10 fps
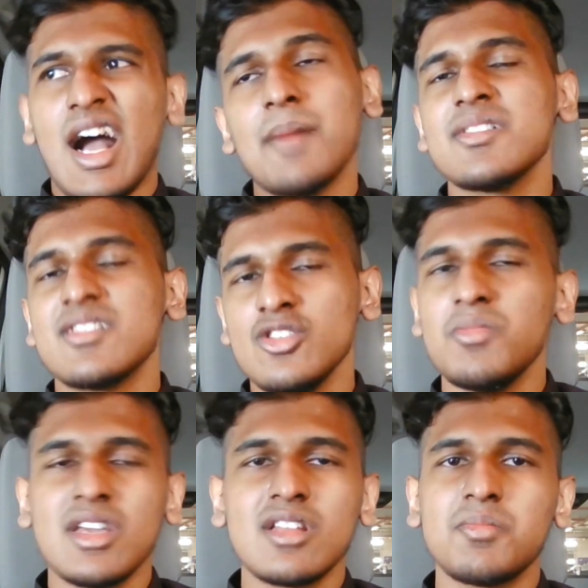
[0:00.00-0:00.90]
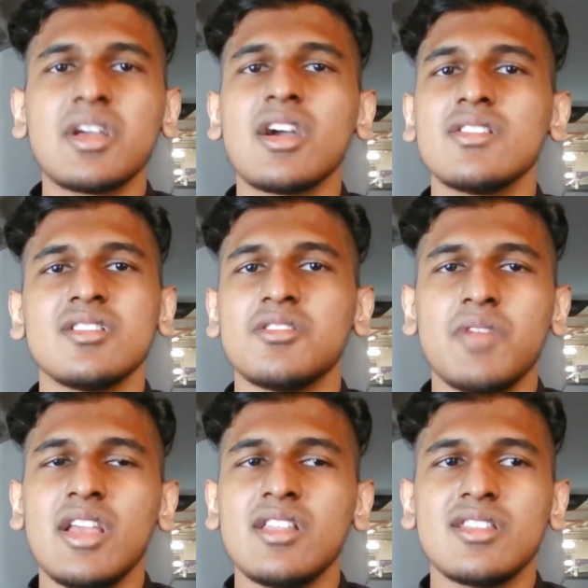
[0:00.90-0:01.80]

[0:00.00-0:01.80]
I'm assuming it's because of the race.